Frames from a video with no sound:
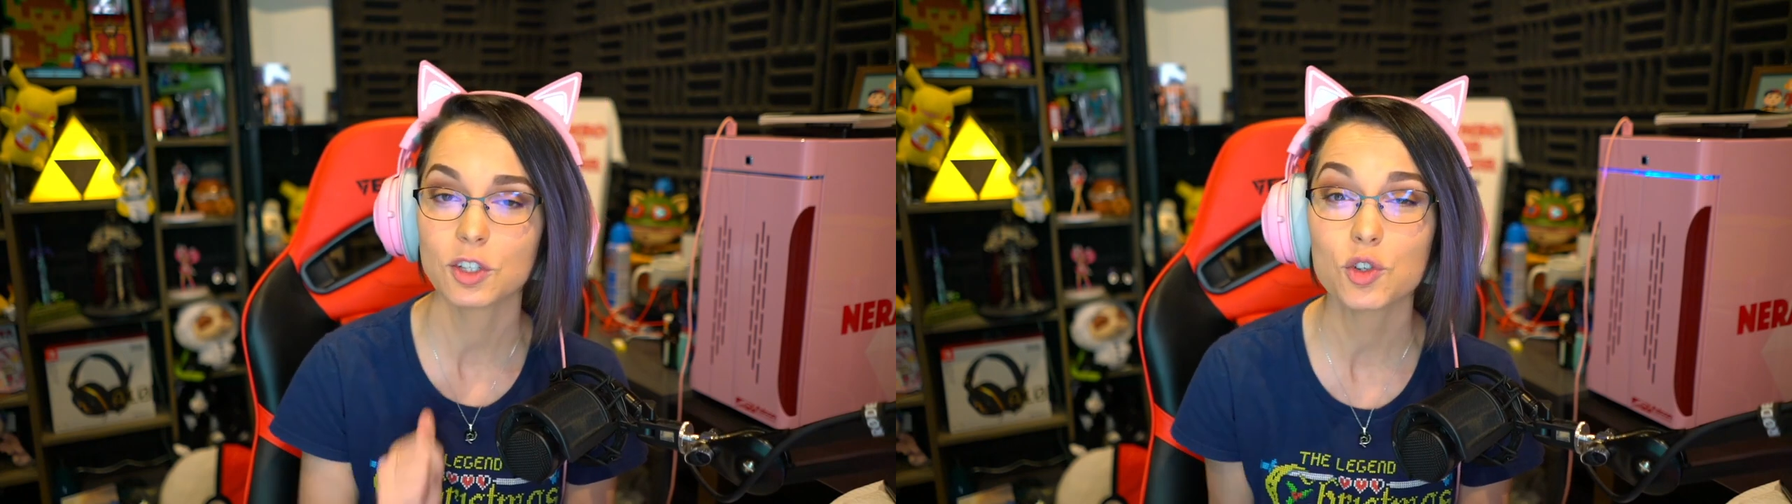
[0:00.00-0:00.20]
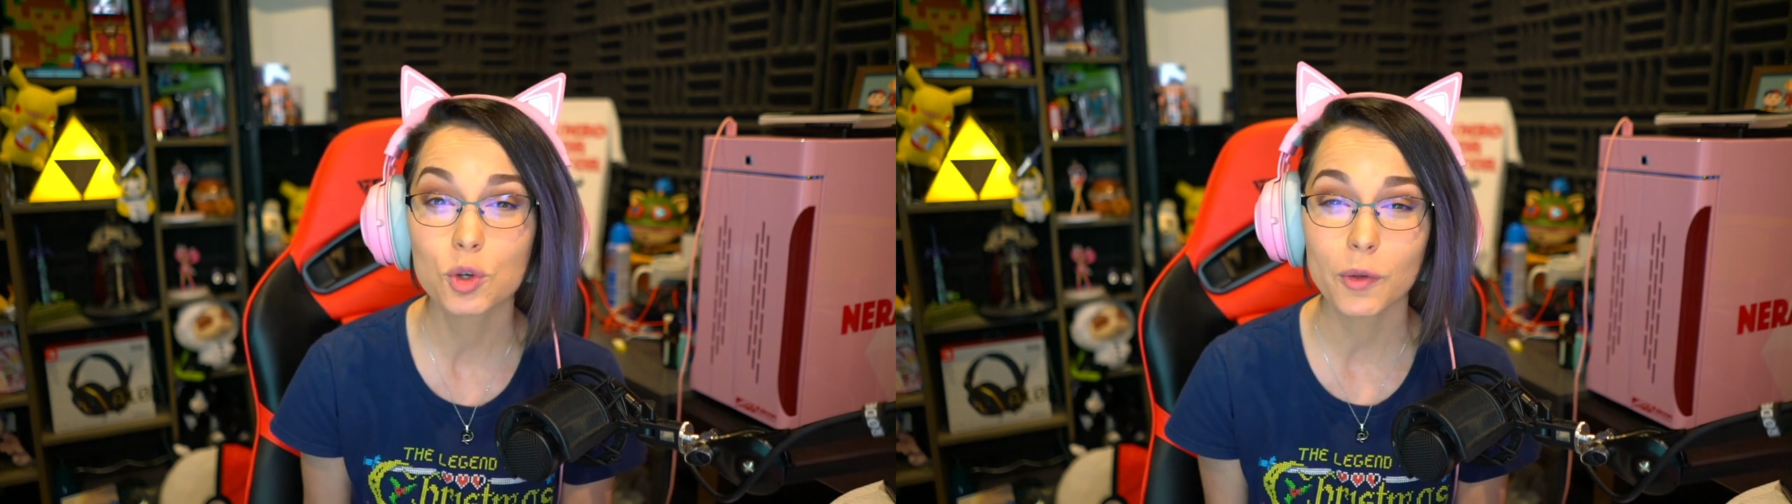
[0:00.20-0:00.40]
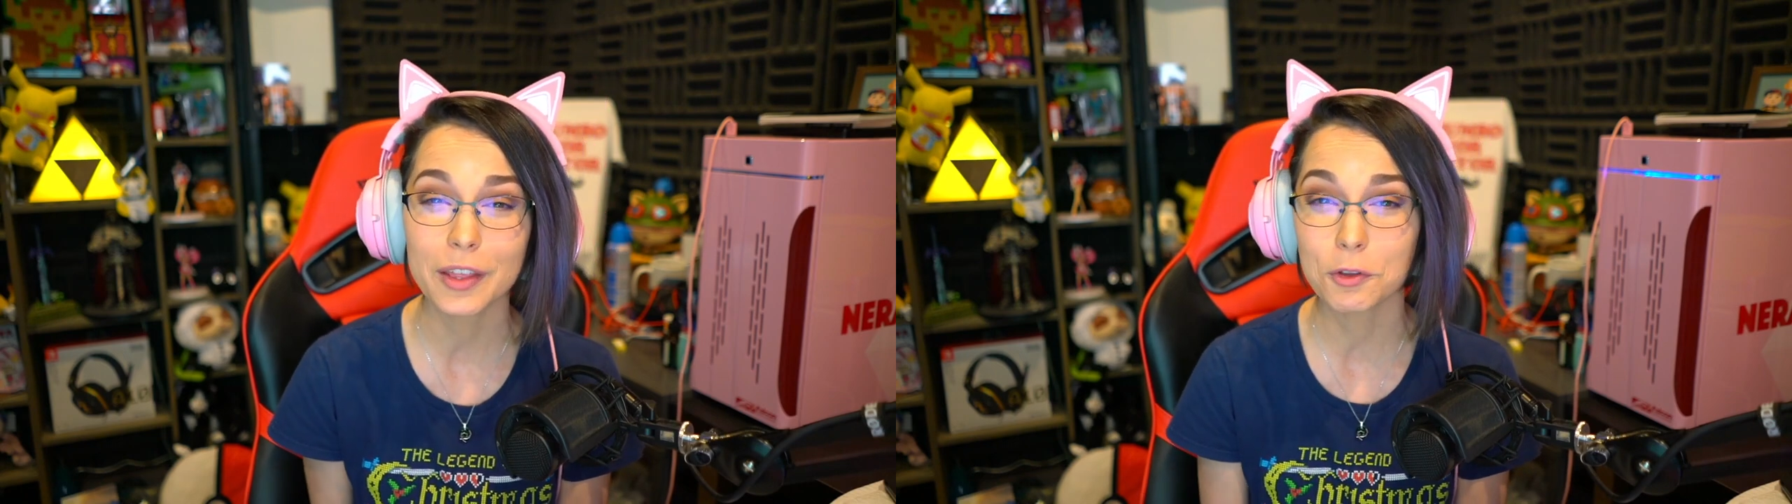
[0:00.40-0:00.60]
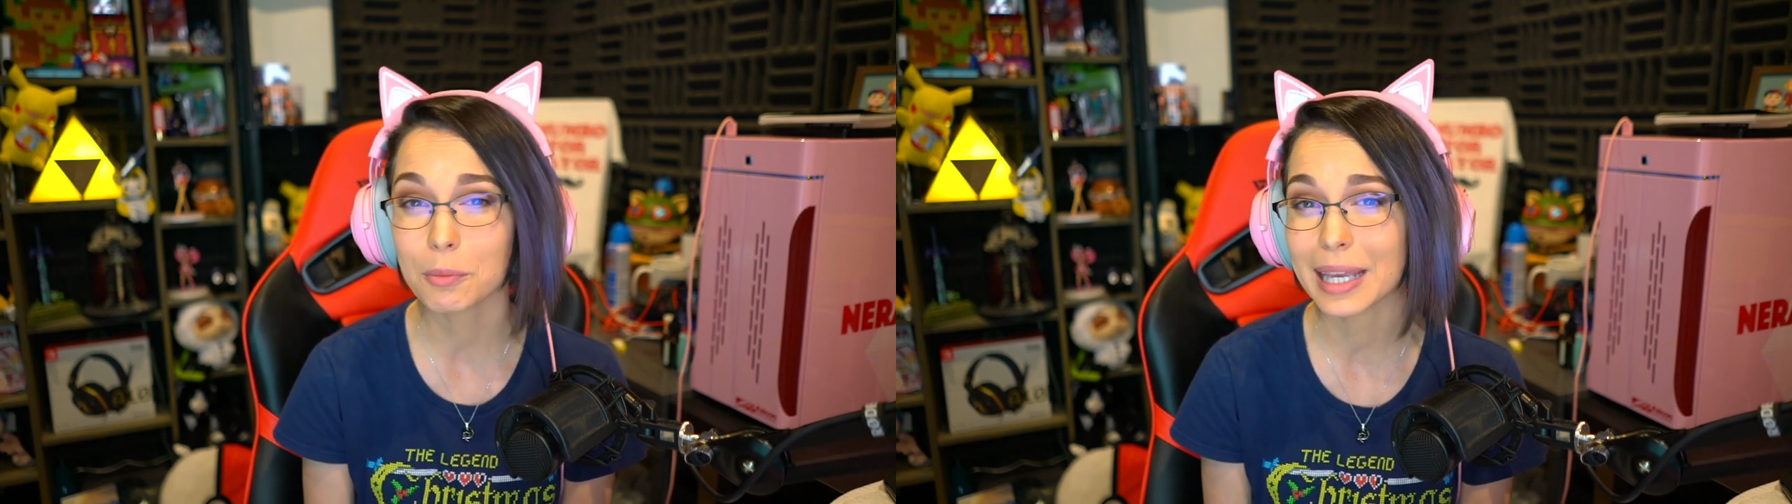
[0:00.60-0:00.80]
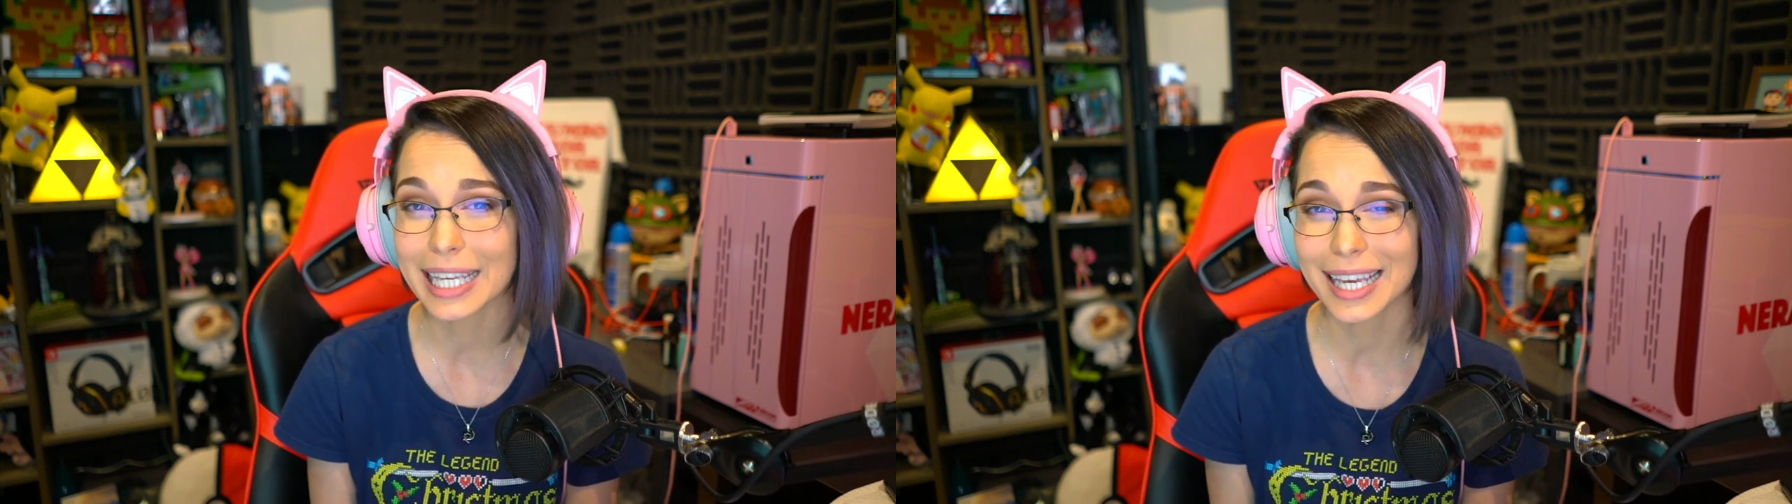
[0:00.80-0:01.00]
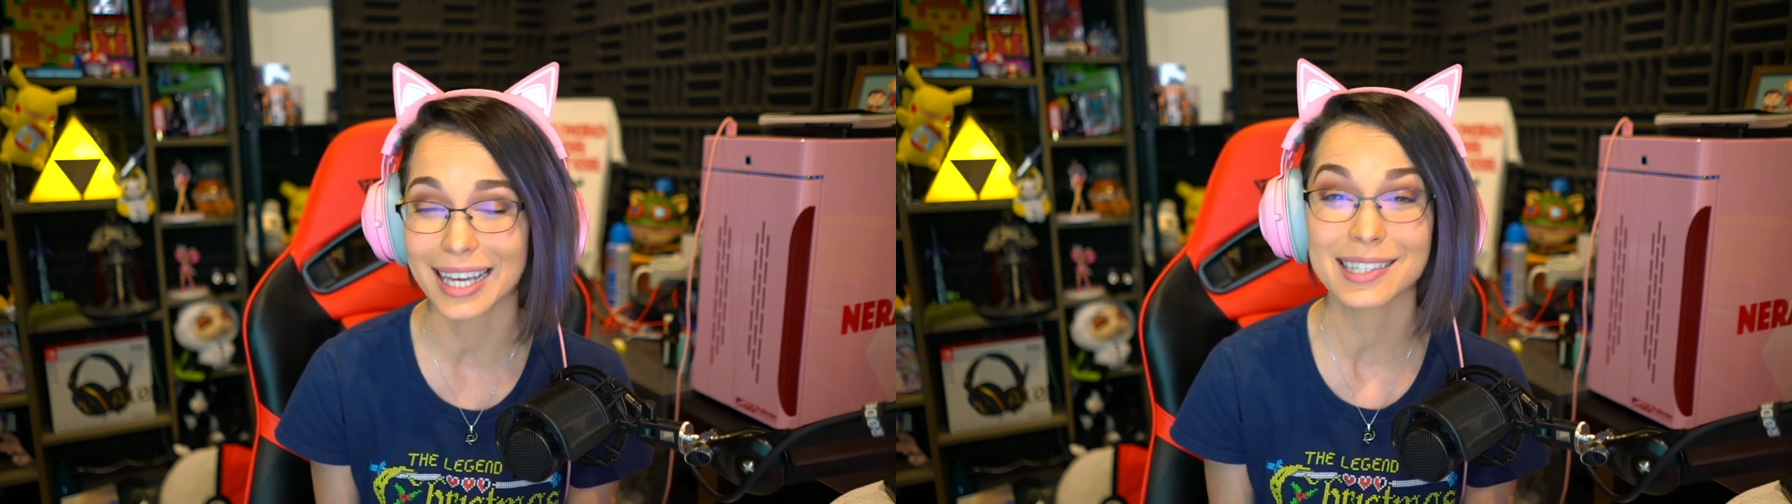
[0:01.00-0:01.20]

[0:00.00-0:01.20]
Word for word: did you know that they're making a